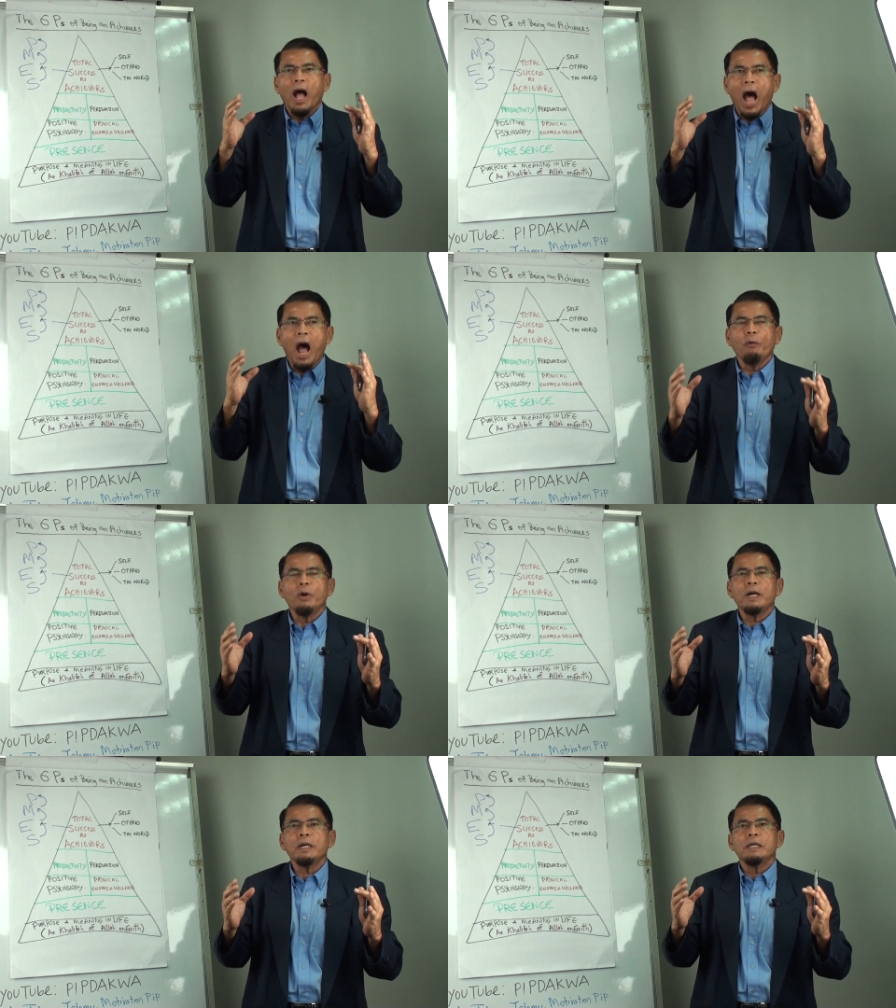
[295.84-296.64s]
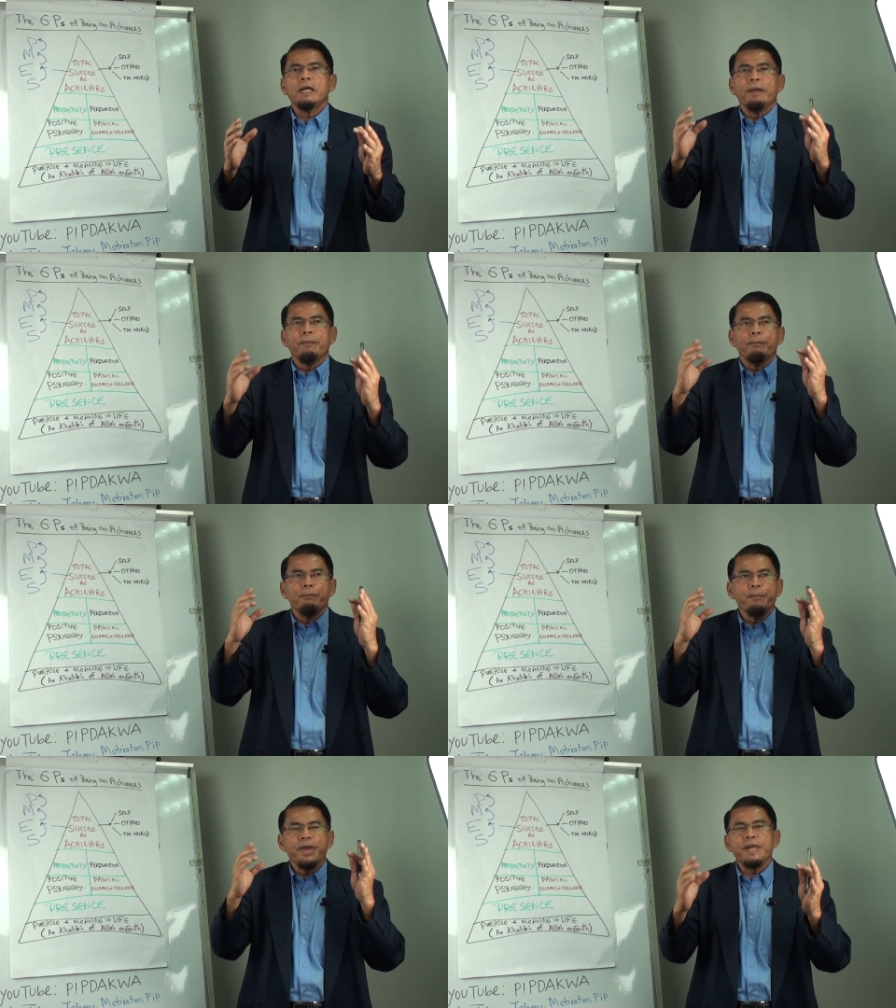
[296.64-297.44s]
our
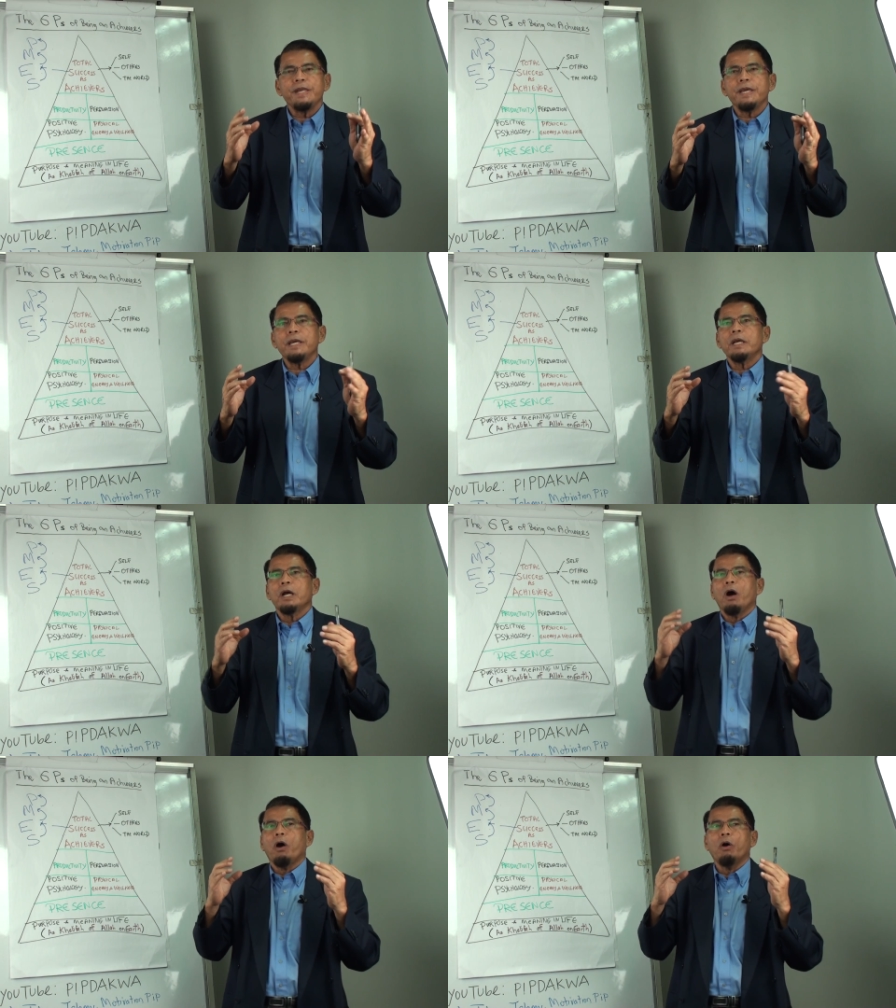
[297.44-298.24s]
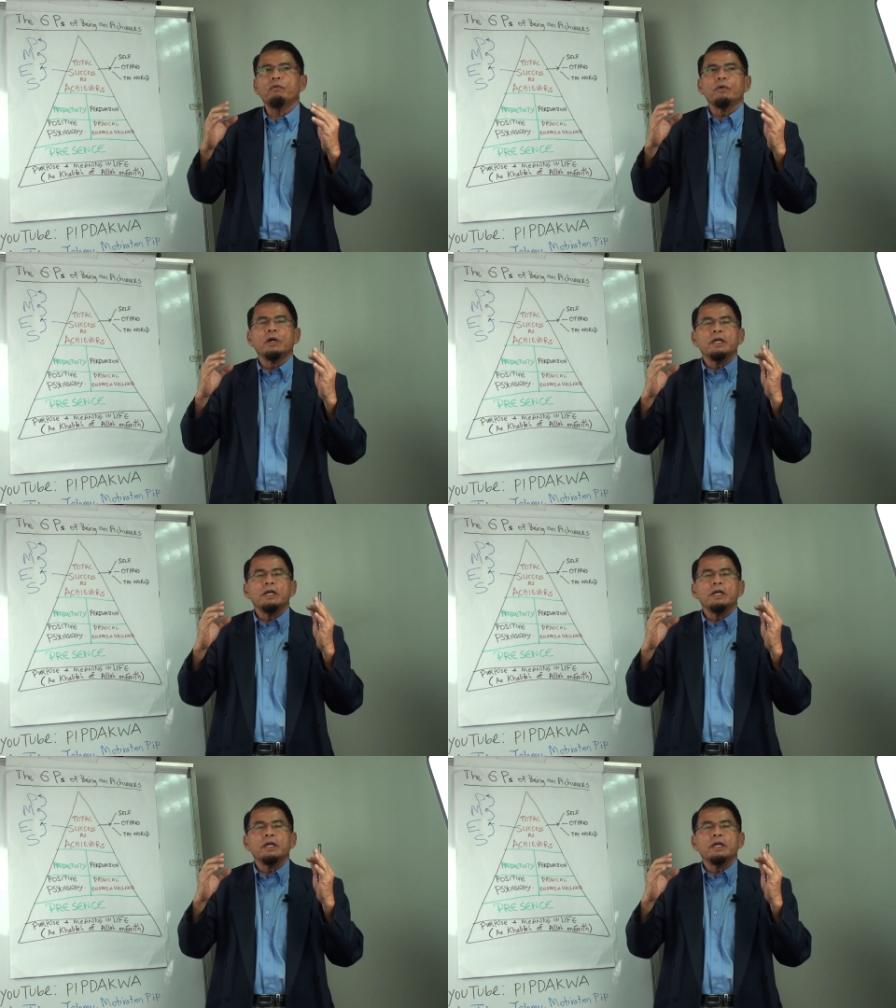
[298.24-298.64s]
meaning of